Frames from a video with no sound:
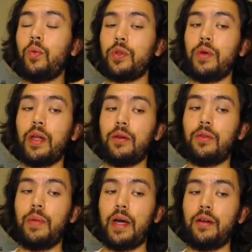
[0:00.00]
When you enter
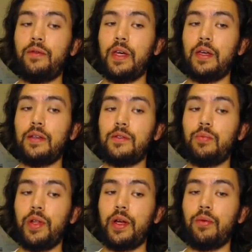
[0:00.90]
the battle phase, you
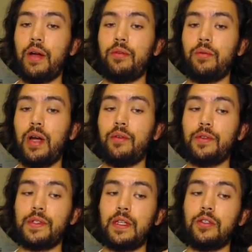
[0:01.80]
play a Rival
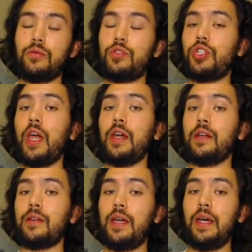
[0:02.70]
Rivals, and then you chain